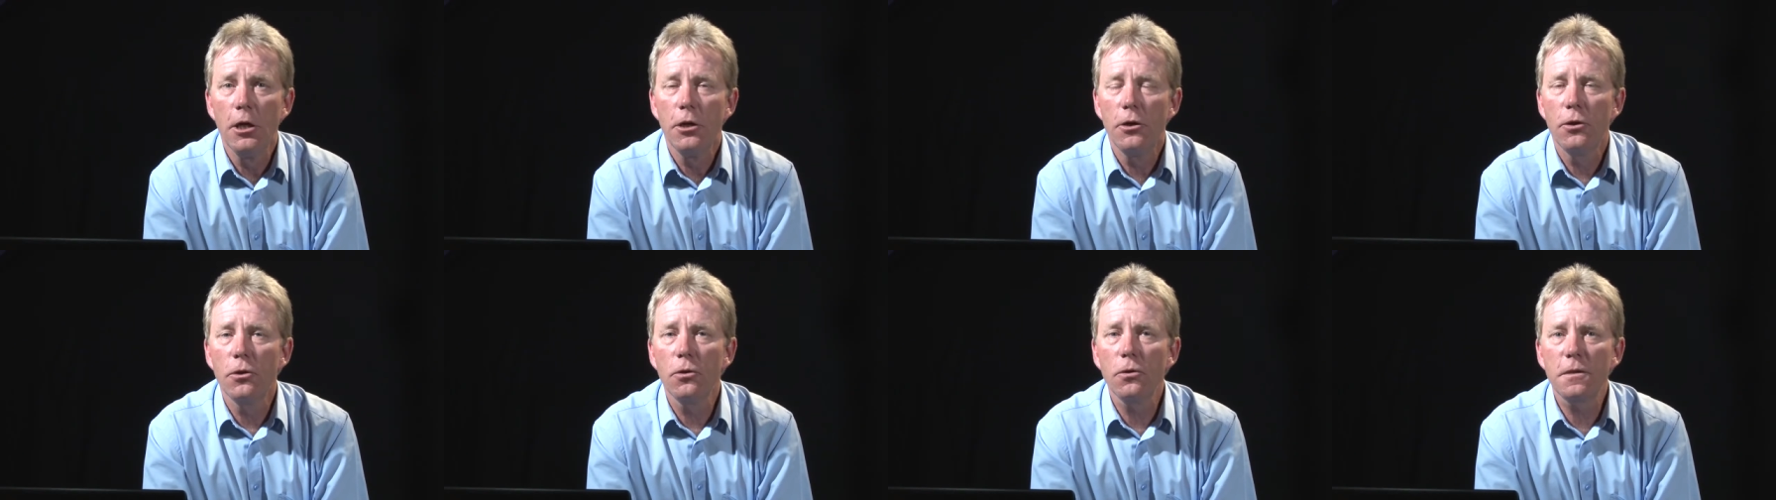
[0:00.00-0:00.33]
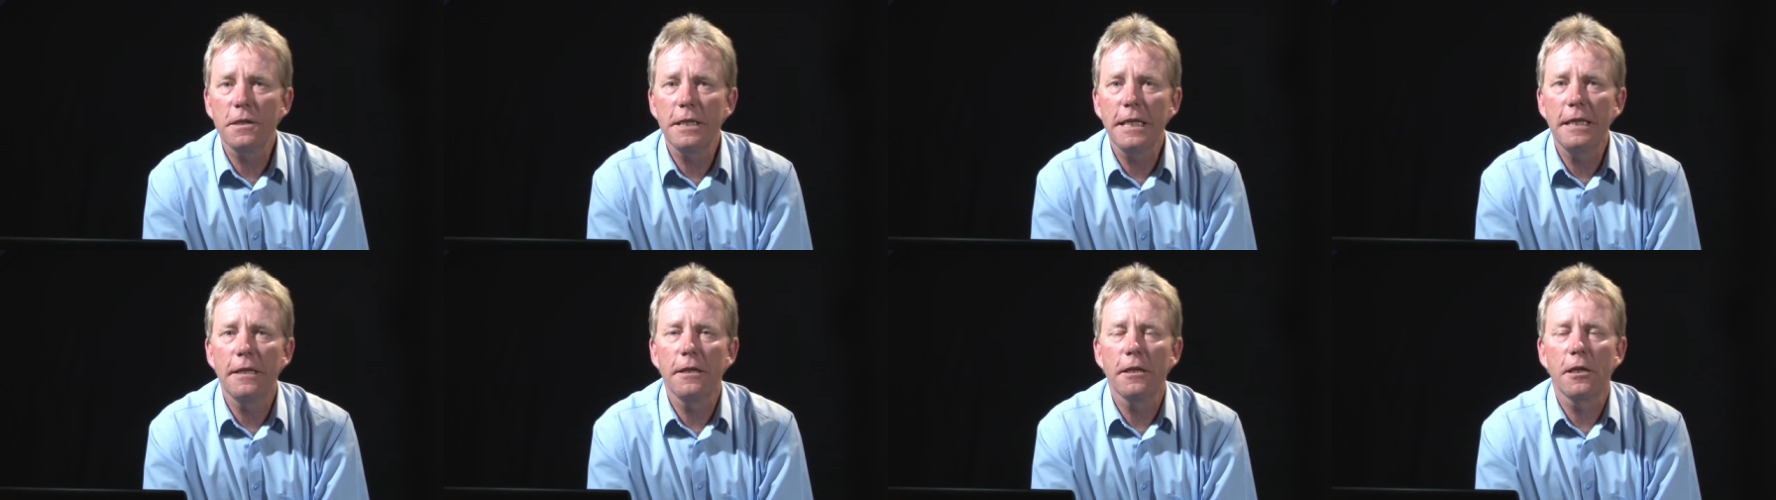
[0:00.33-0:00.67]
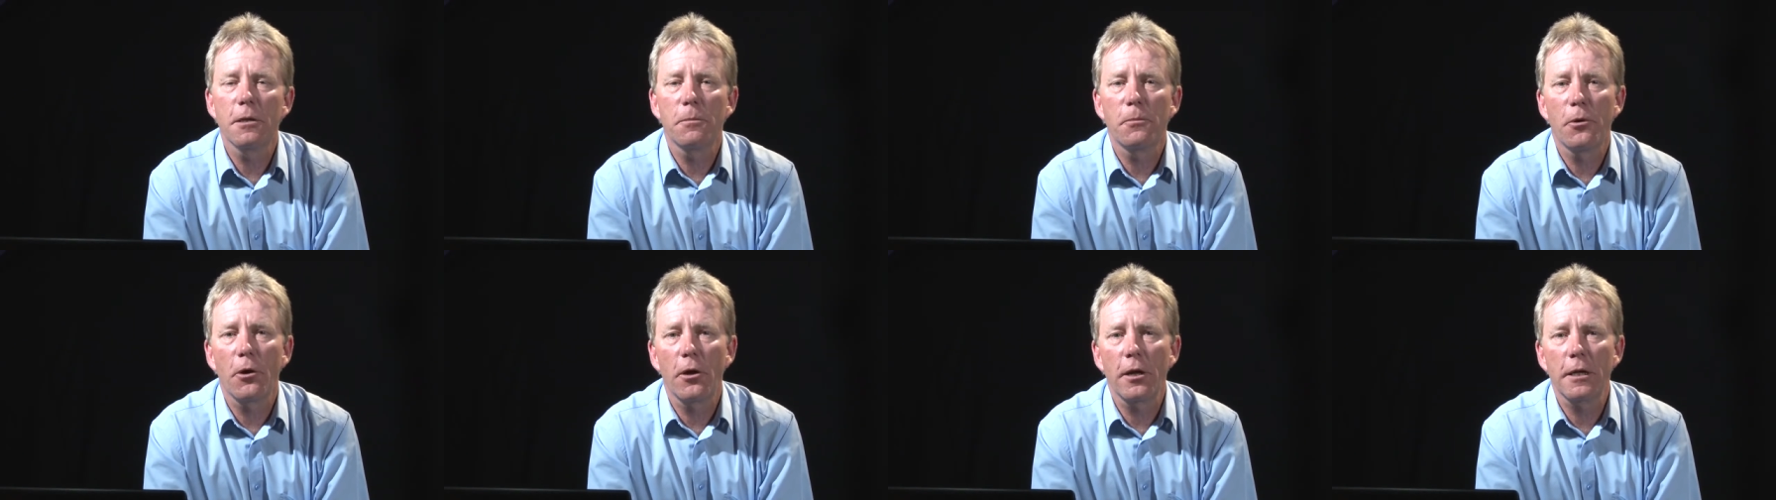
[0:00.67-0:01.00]
you'll see that
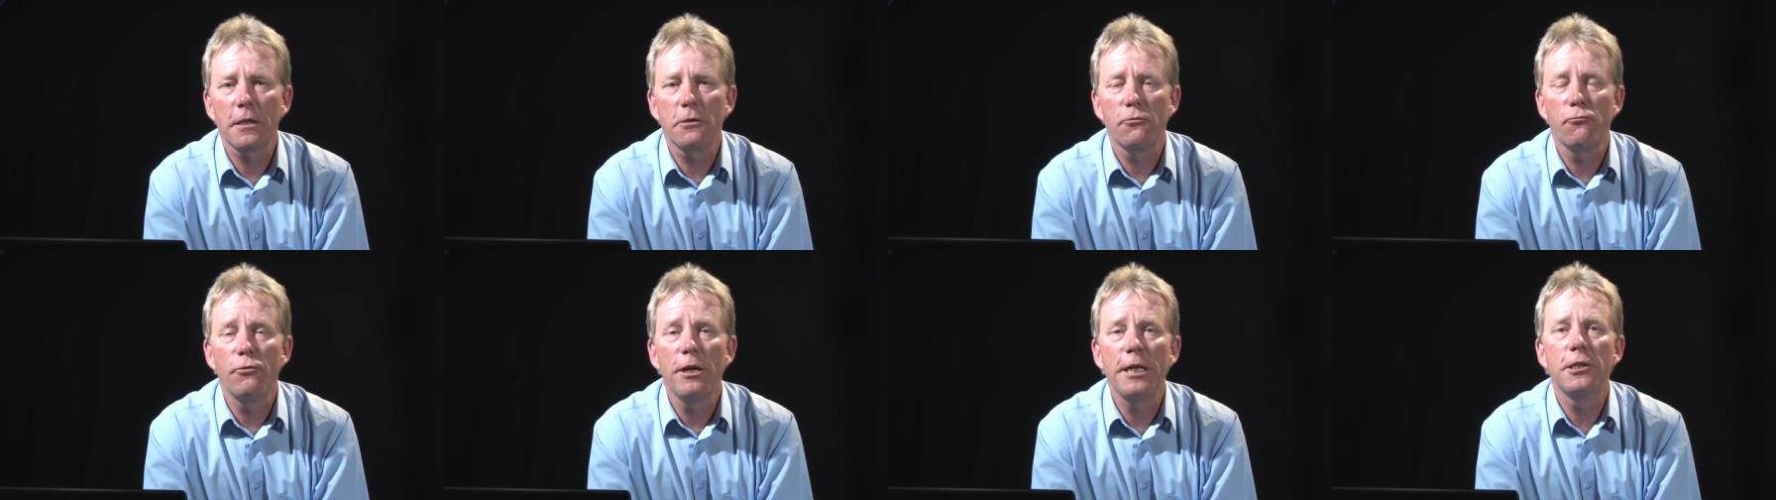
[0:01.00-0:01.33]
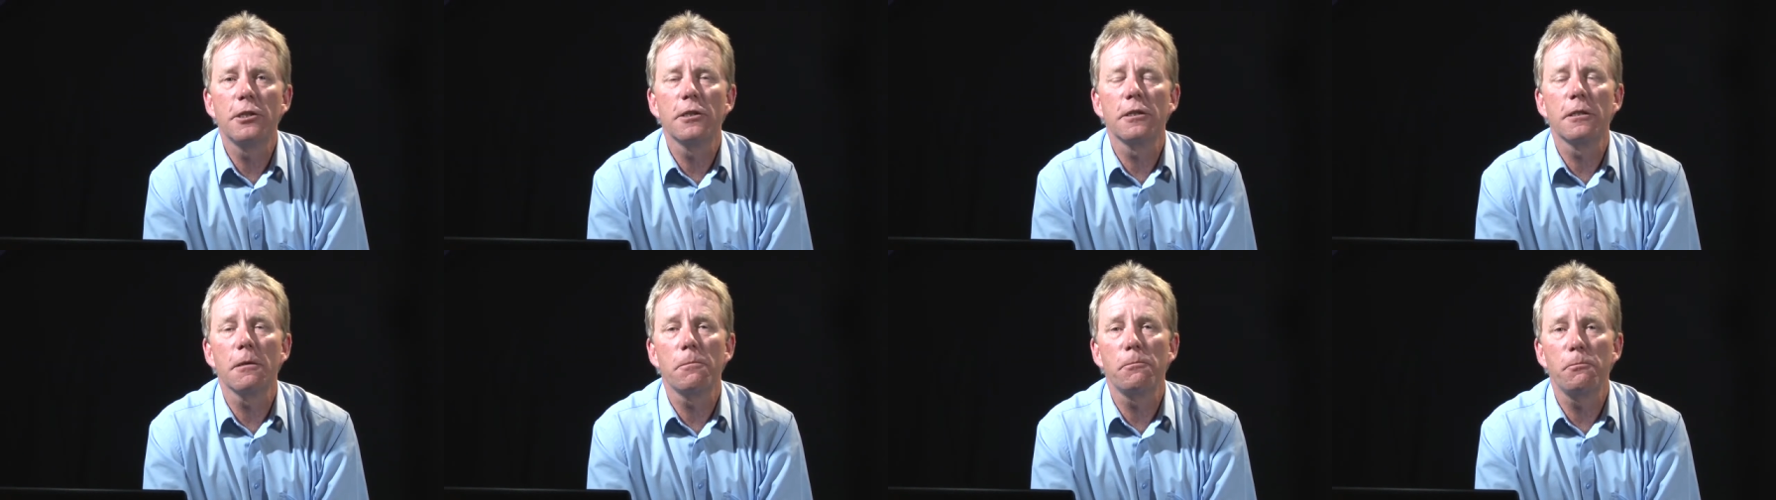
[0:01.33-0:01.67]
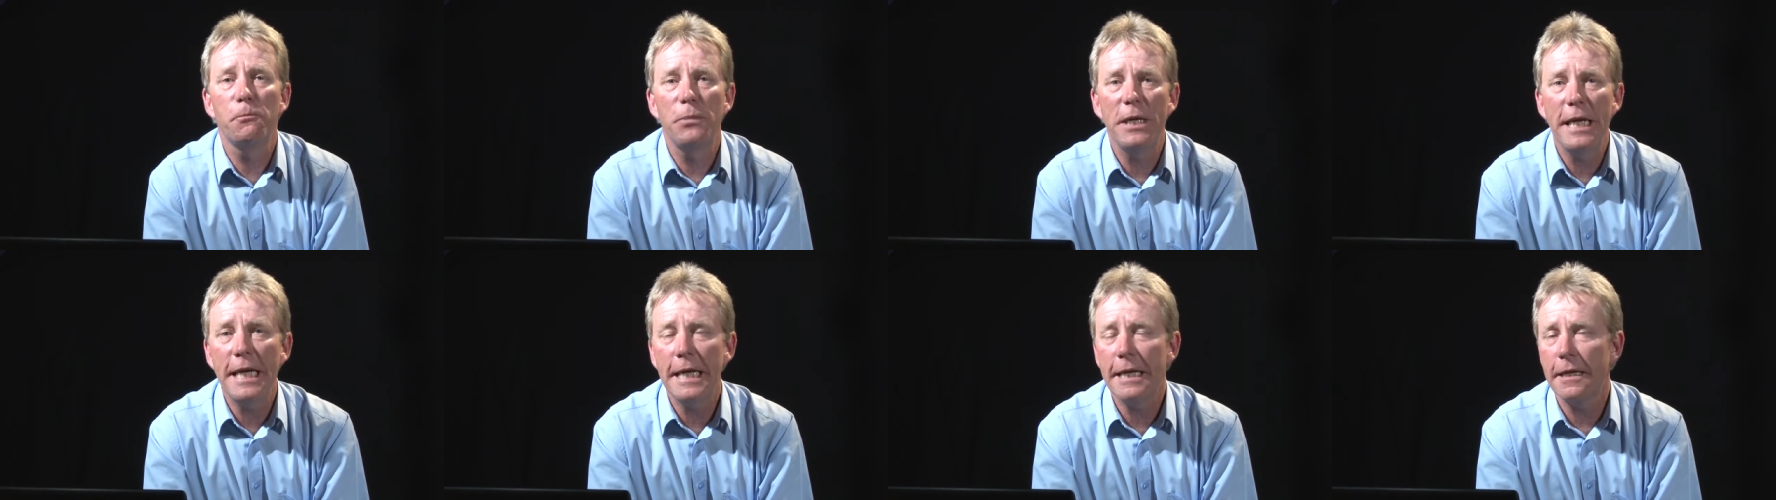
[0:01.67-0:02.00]
the product reaches a
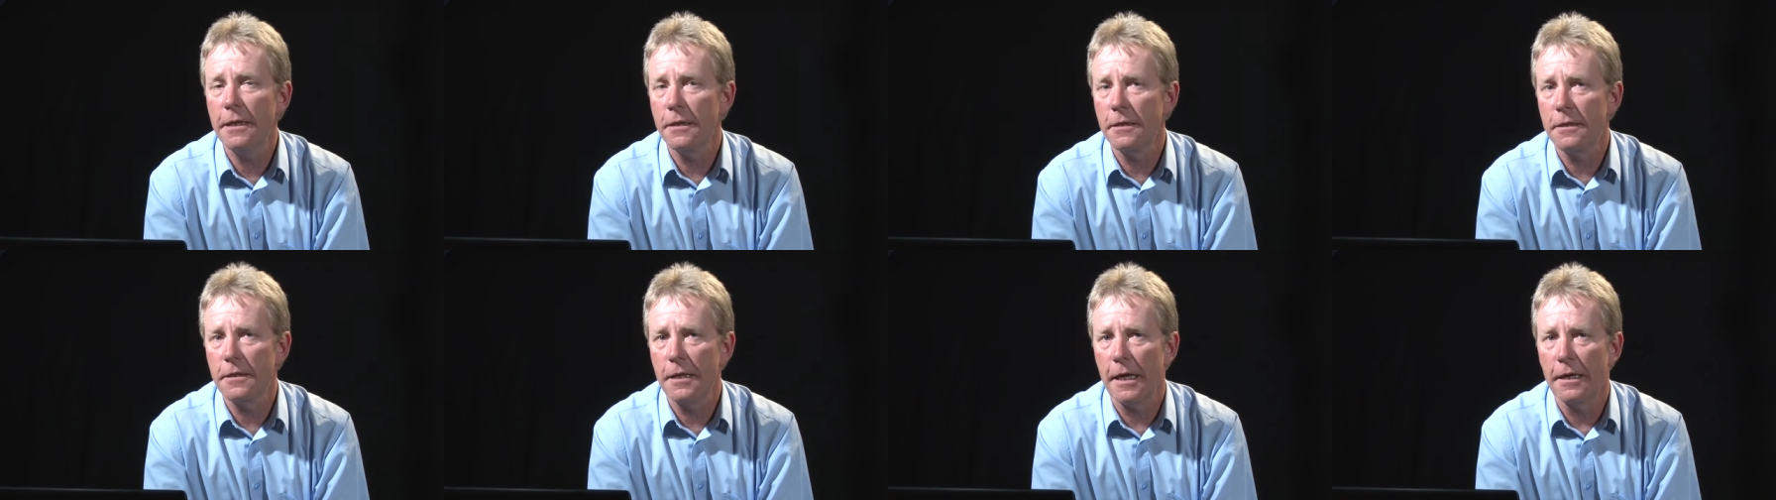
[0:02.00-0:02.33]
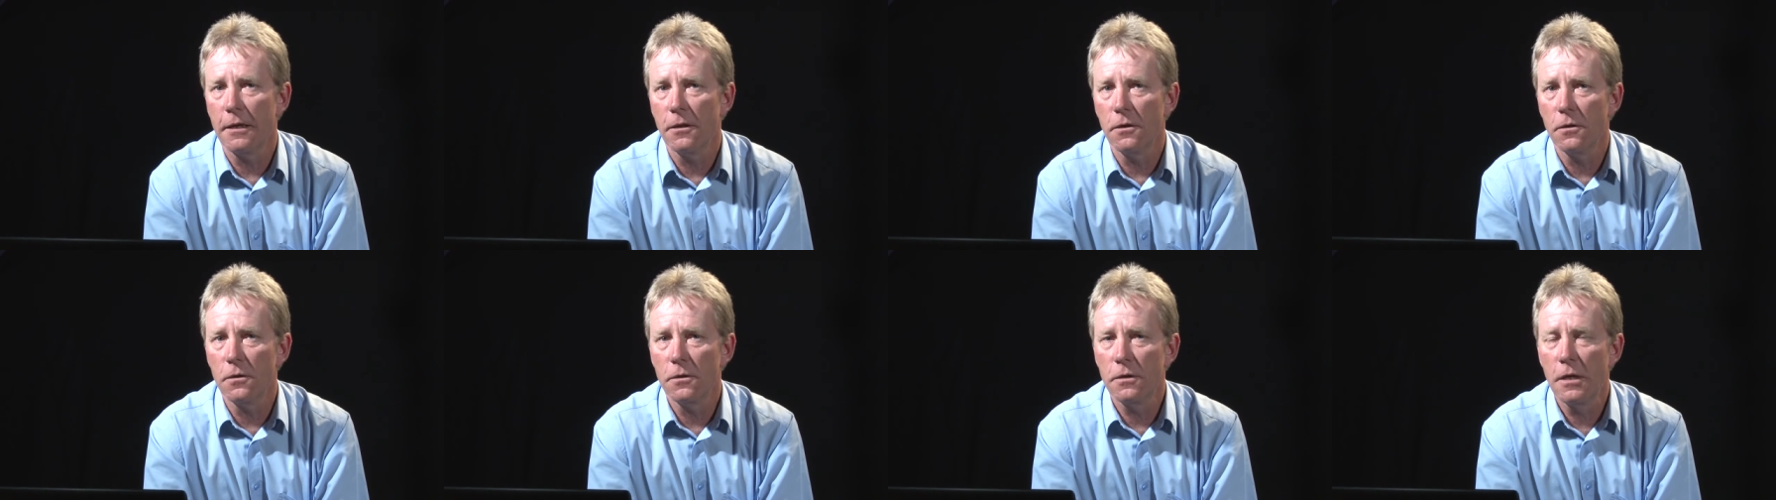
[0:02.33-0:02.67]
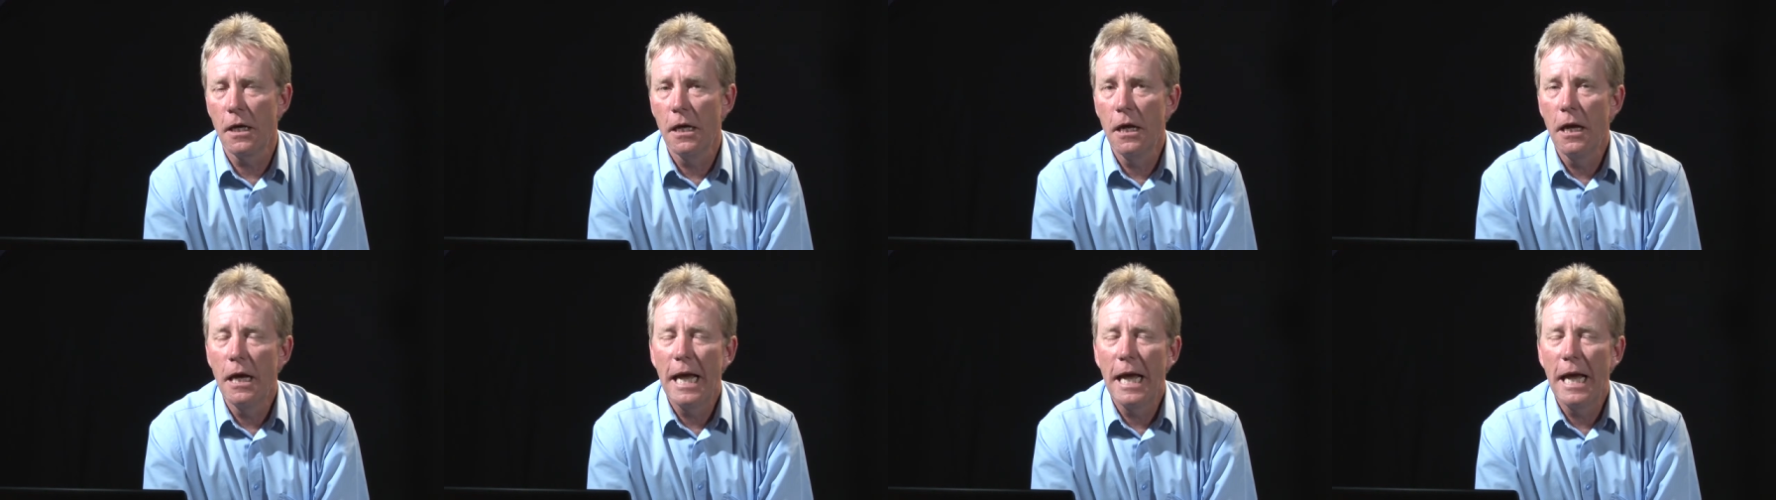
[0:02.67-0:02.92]
peak in sales.